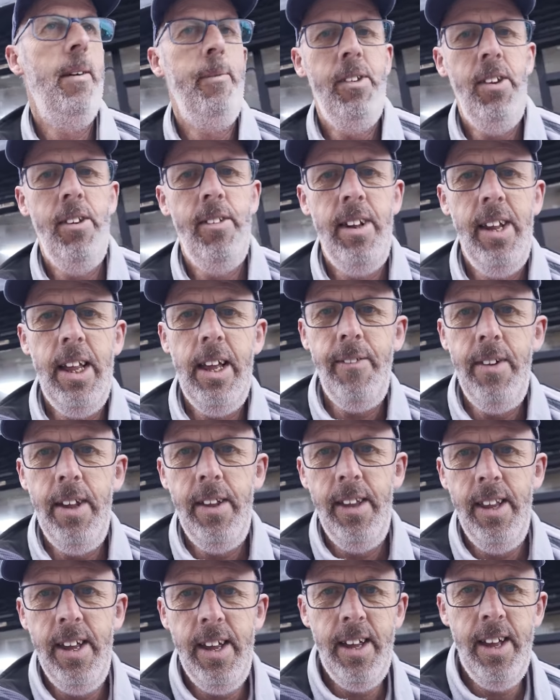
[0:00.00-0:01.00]
I'm just
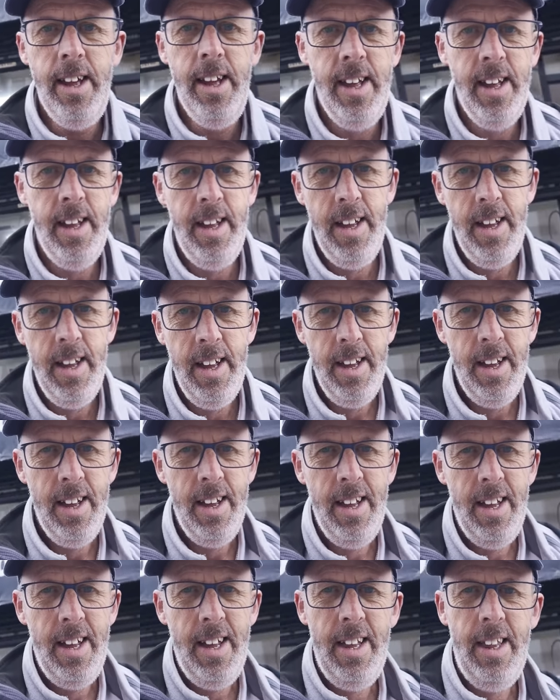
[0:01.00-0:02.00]
leaving the uh,
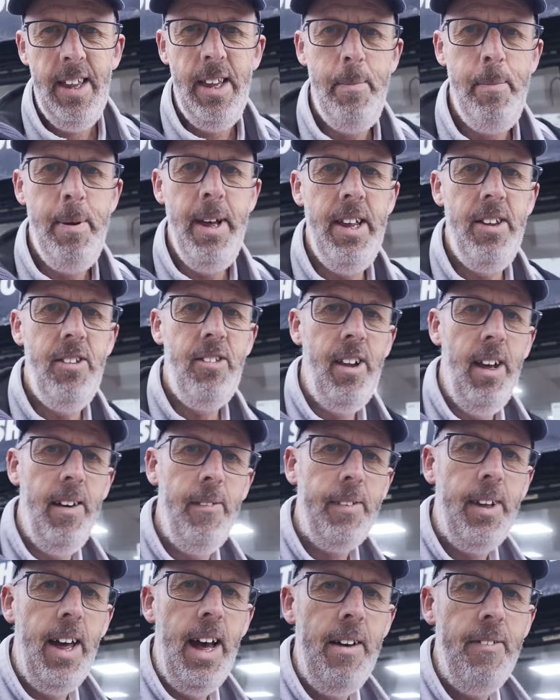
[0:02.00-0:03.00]
the Pit
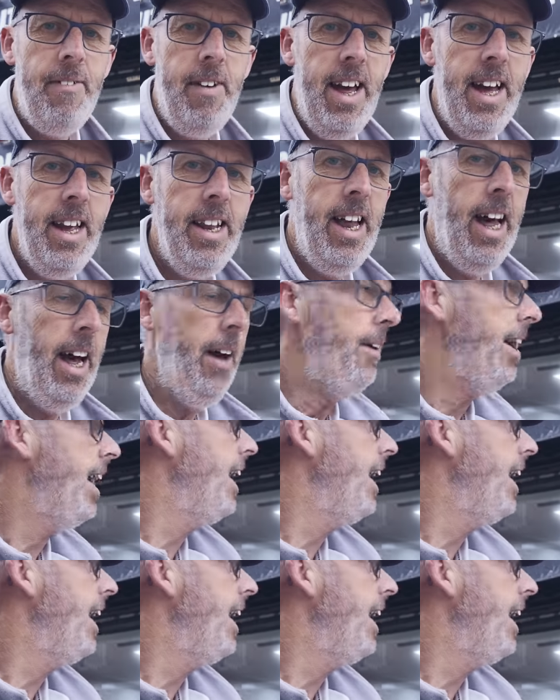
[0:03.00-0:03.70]
Stop Cafe now